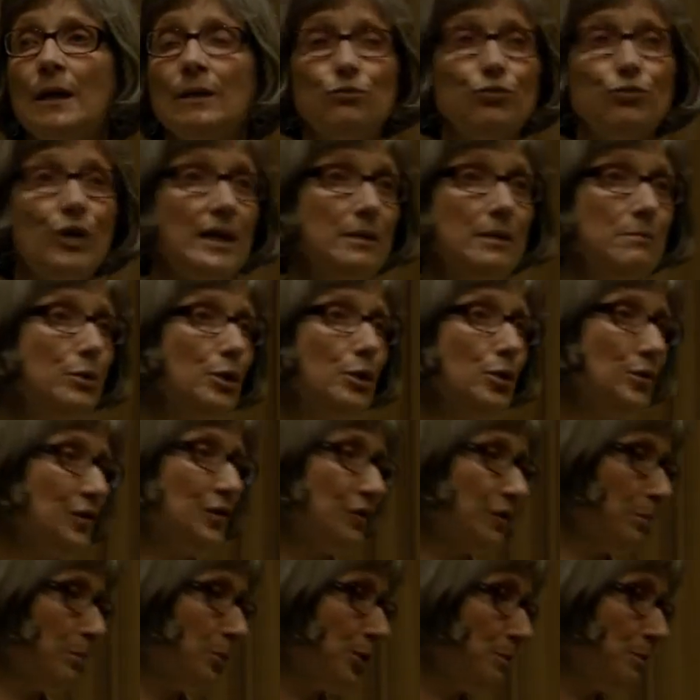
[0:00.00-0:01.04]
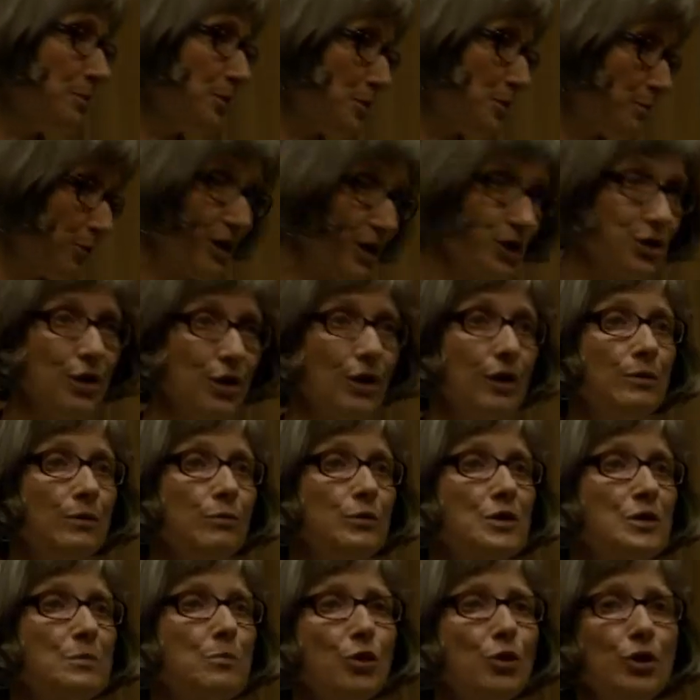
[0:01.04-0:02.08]
Rainbow is a purpose-bred dog who
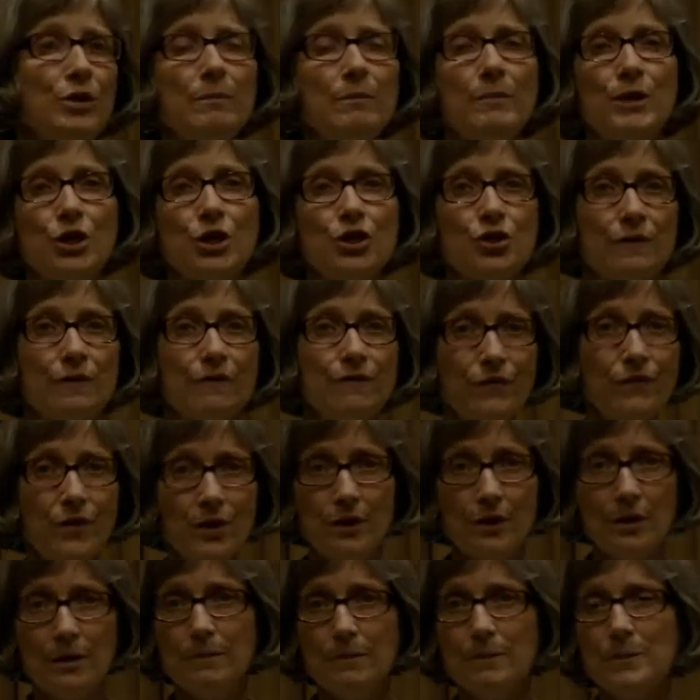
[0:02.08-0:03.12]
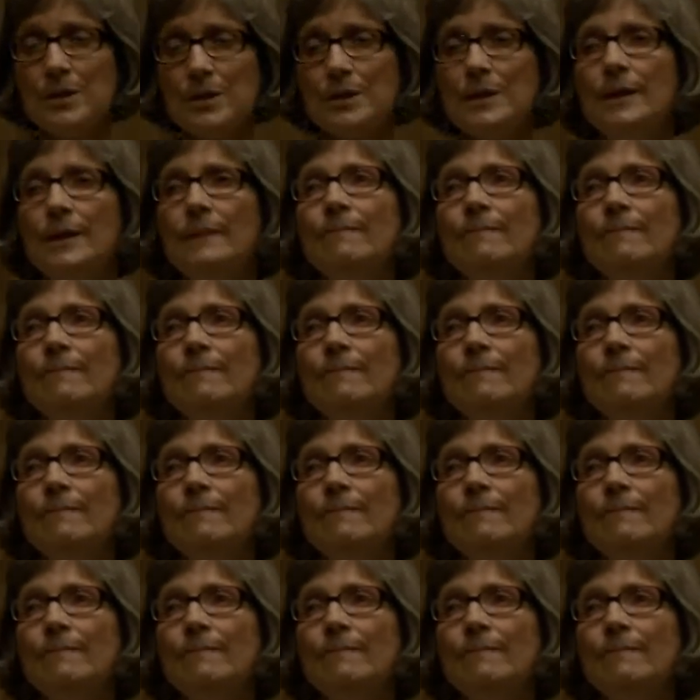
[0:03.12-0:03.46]
was born at Marshall Farms,